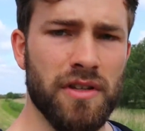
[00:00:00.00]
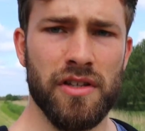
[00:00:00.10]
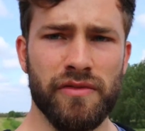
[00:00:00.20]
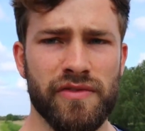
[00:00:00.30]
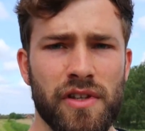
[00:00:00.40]

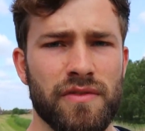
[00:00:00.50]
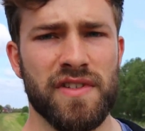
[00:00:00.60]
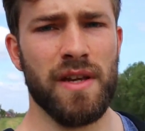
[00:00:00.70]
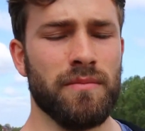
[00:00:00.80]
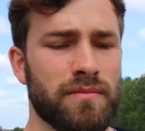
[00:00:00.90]
You've
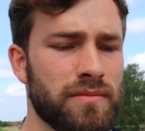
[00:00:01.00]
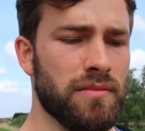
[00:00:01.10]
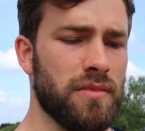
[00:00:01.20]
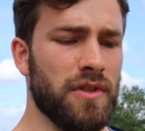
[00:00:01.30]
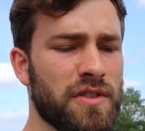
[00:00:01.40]
seen
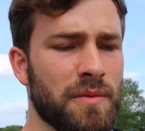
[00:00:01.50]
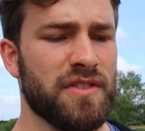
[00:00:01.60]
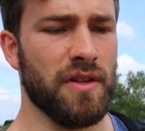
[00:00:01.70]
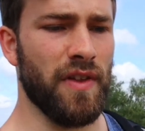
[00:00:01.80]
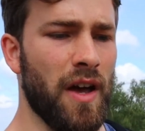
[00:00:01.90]
some of the
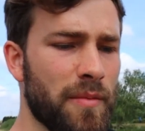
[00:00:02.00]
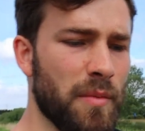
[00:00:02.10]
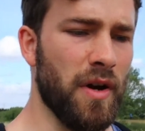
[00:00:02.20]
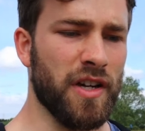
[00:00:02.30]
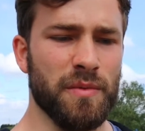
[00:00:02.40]
stuff that I've been
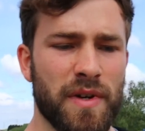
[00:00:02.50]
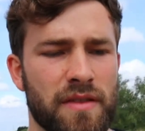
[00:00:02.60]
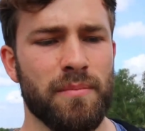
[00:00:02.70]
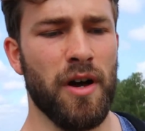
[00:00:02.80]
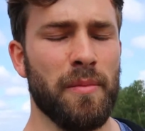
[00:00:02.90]
working with:
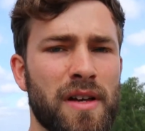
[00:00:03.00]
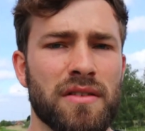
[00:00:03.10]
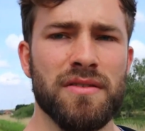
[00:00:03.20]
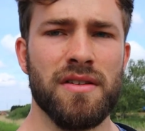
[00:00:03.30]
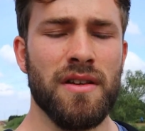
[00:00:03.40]

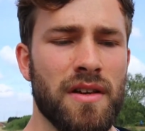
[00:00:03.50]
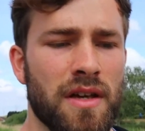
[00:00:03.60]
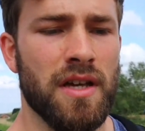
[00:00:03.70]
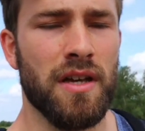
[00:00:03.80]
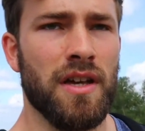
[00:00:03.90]
barbells,
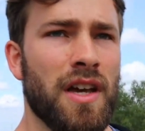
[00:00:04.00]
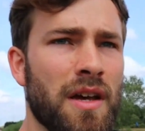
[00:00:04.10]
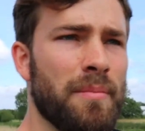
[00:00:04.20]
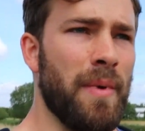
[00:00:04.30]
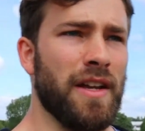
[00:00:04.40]

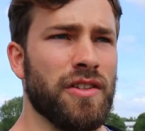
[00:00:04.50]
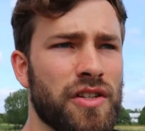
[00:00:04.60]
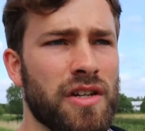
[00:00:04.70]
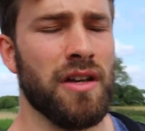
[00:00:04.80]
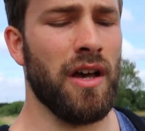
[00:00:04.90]
bench,
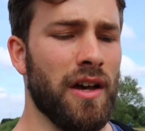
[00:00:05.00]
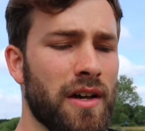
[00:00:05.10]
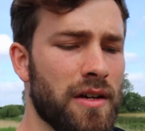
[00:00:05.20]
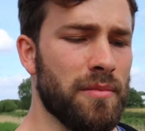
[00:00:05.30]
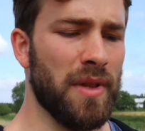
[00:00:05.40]

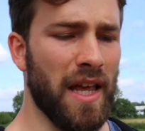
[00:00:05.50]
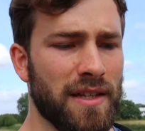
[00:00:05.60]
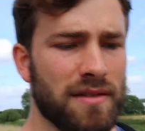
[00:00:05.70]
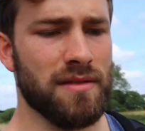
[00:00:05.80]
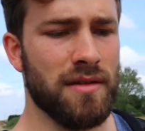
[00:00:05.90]

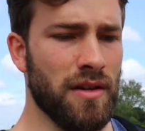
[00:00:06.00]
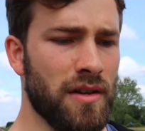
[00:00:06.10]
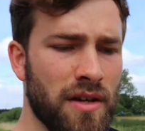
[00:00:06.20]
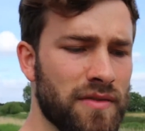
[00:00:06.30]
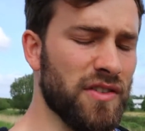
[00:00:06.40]
plates,
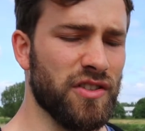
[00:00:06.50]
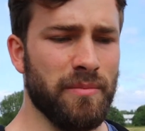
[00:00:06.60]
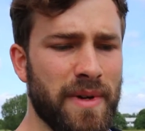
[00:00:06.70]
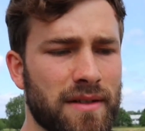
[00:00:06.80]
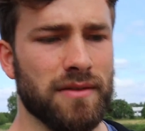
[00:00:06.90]

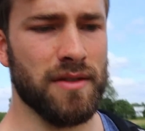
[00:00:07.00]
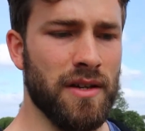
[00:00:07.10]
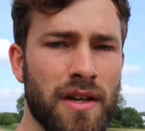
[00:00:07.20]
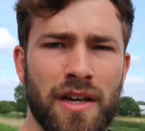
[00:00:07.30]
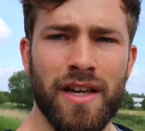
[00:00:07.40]
dumbbells,
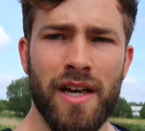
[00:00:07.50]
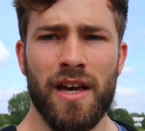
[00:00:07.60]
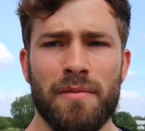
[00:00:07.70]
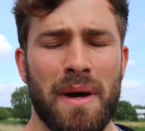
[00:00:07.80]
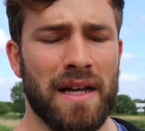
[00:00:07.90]

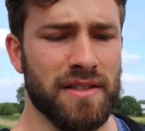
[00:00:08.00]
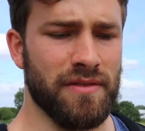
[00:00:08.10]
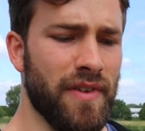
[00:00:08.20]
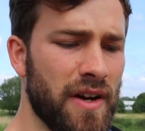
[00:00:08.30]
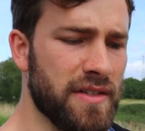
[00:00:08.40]
bands
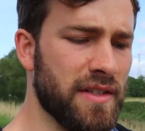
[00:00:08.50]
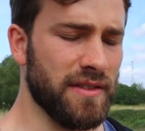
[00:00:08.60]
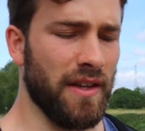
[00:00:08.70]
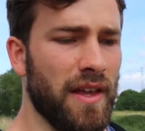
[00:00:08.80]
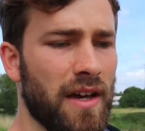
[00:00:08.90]
and various things
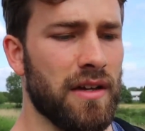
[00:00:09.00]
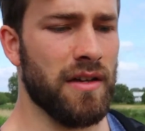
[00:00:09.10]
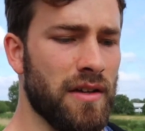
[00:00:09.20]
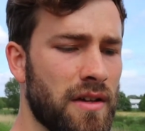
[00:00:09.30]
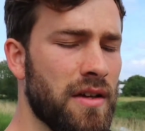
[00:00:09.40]
like that.
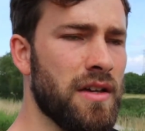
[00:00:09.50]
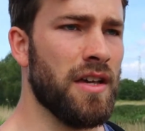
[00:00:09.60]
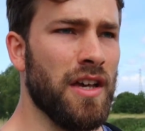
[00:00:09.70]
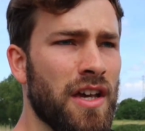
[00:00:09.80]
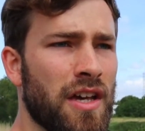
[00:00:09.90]

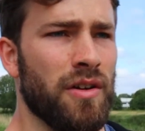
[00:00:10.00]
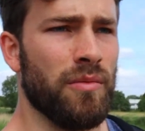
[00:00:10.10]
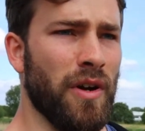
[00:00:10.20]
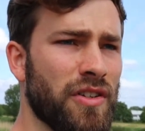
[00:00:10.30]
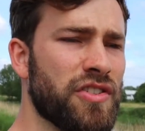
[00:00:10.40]

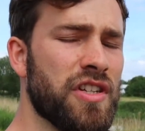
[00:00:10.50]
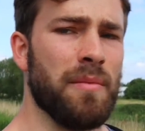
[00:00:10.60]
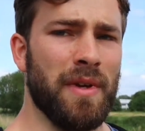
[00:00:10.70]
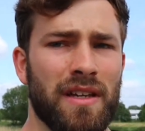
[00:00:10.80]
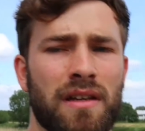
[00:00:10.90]
Whereas
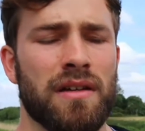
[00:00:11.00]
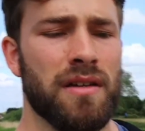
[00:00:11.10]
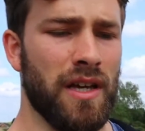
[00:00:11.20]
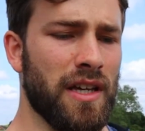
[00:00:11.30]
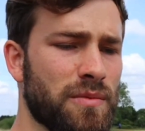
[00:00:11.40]
Jimmy
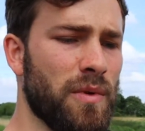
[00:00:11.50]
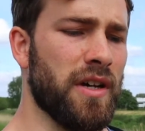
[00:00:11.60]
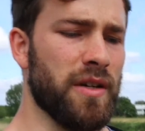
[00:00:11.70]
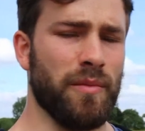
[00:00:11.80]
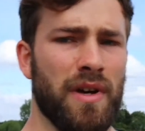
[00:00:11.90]
is
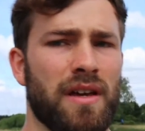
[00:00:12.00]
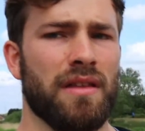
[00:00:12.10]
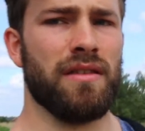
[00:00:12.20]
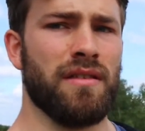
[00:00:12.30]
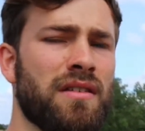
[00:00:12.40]
working
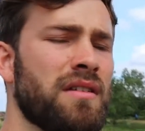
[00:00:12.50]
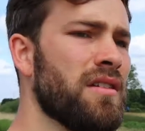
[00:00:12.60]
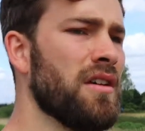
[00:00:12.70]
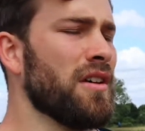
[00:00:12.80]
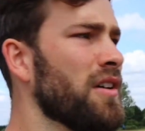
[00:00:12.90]
with,
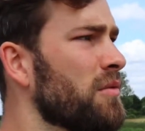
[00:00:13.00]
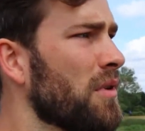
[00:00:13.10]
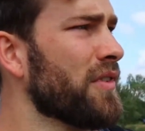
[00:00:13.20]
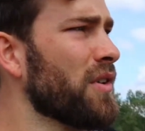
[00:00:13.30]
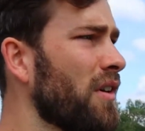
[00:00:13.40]

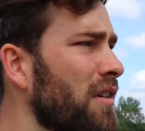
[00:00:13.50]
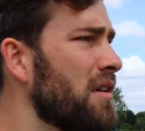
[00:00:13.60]
what have you got?